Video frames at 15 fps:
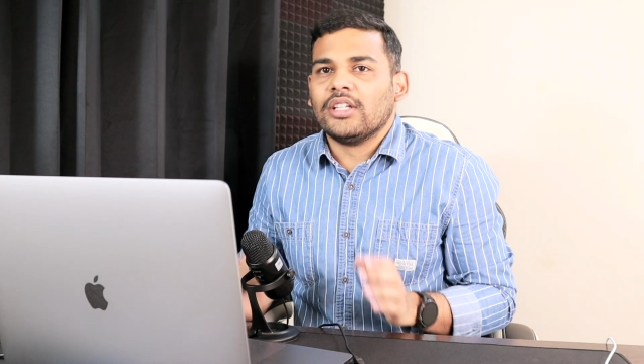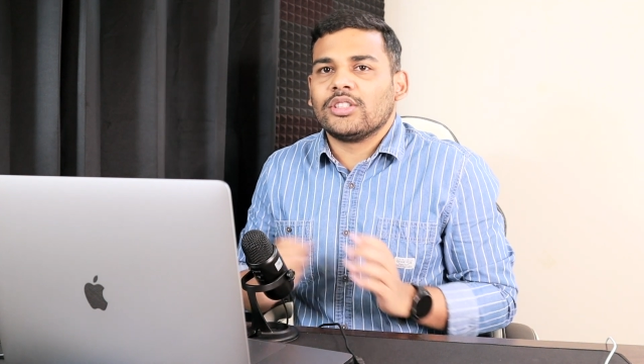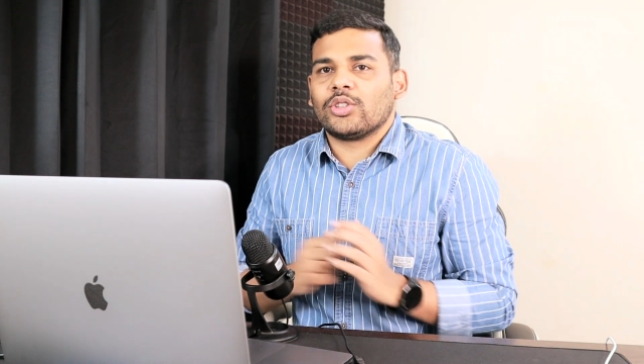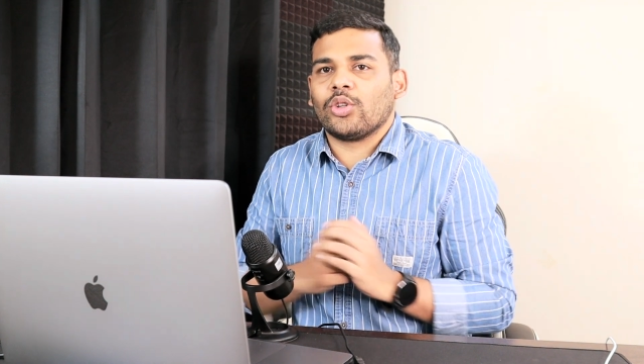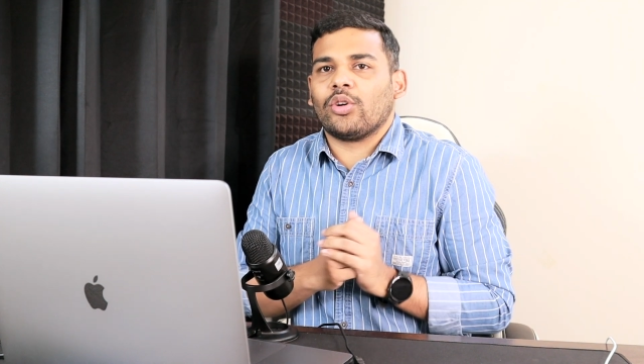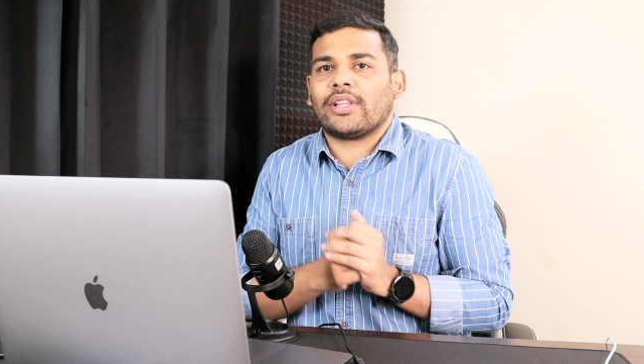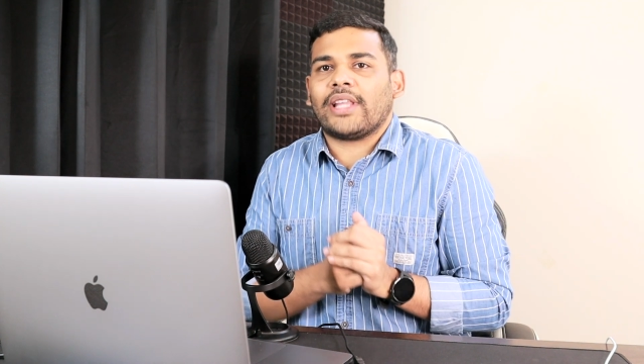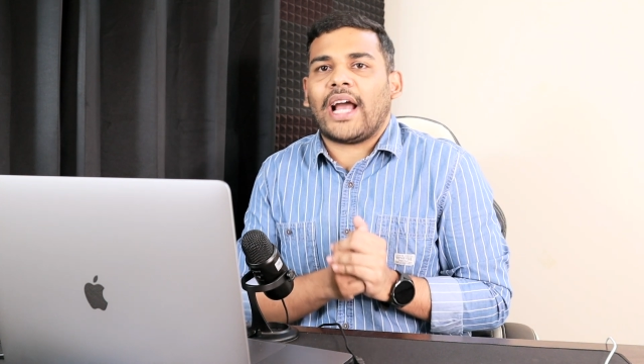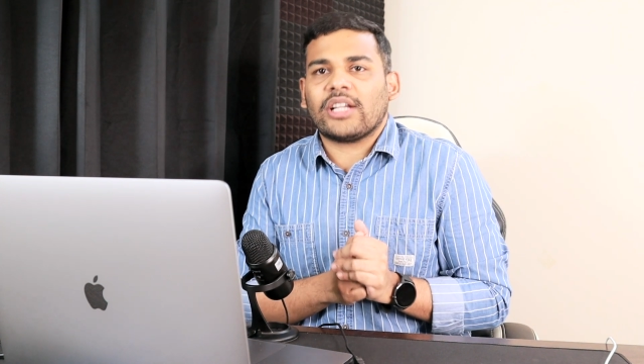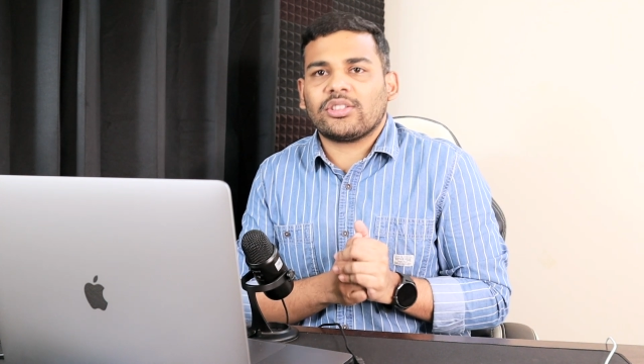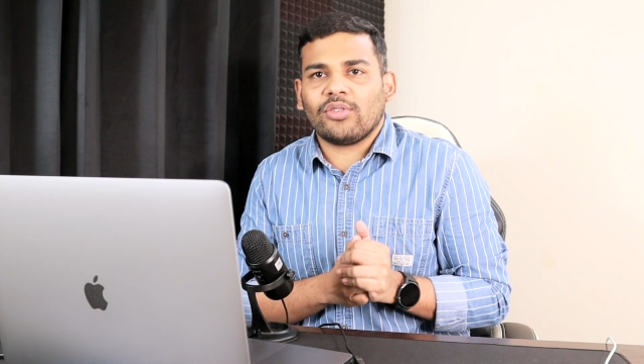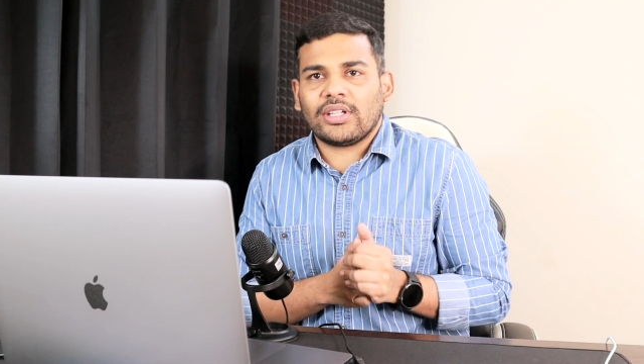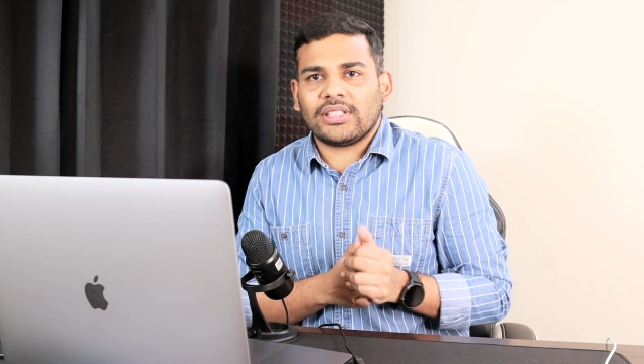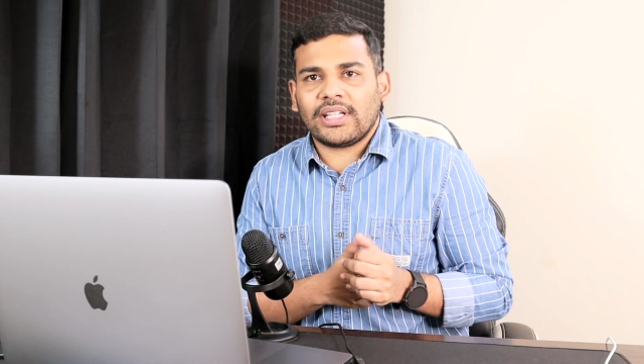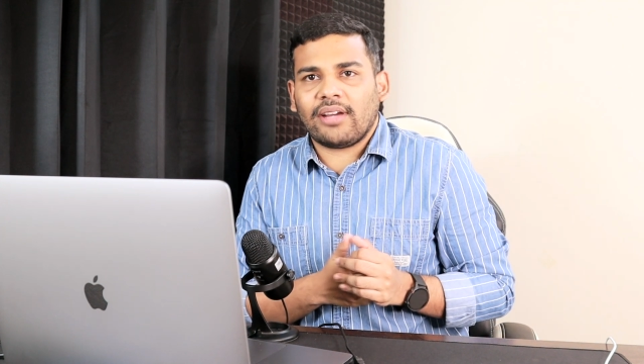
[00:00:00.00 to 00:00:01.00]
So thanks
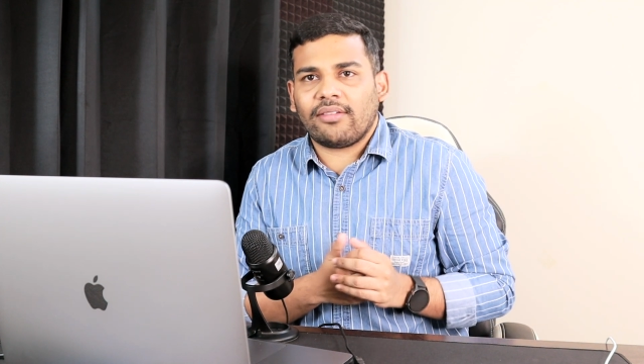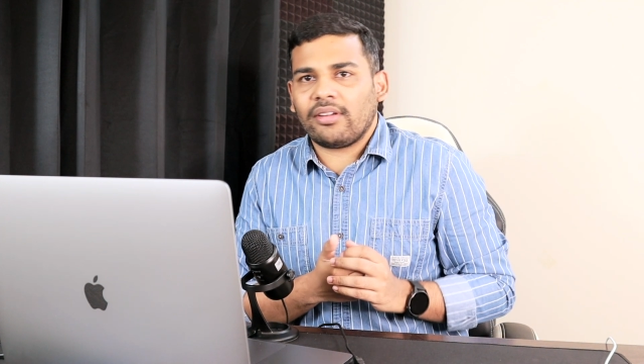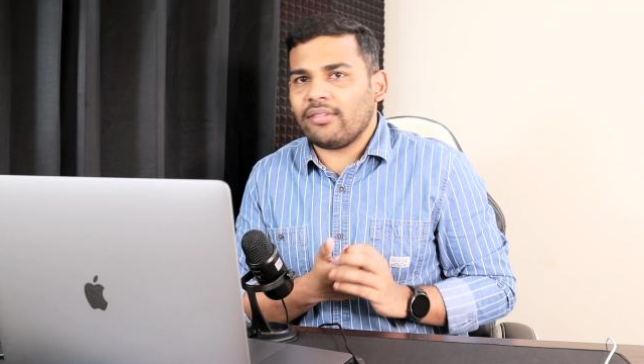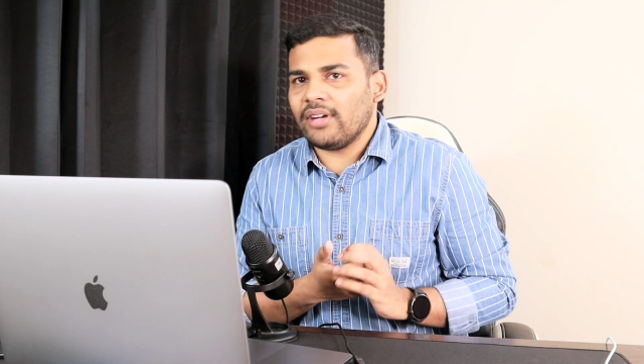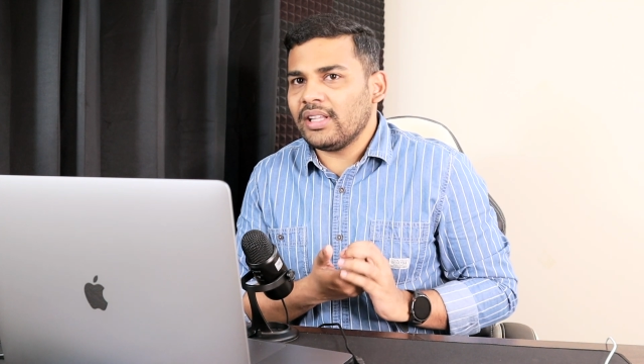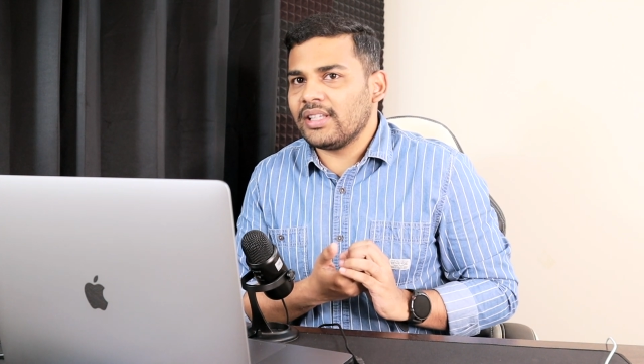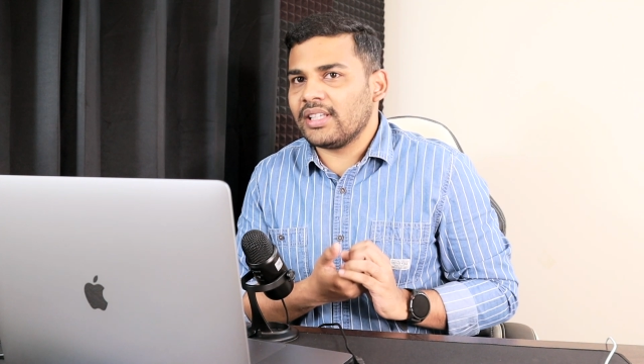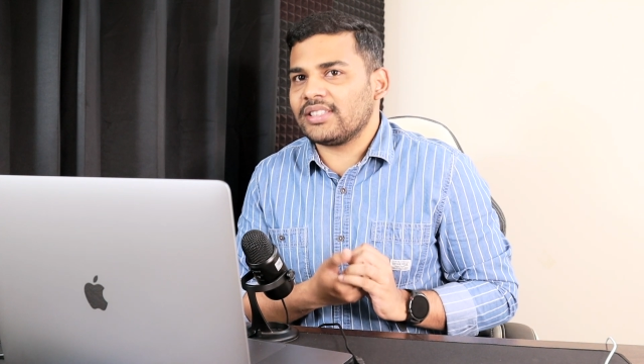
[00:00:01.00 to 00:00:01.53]
for watching everyone.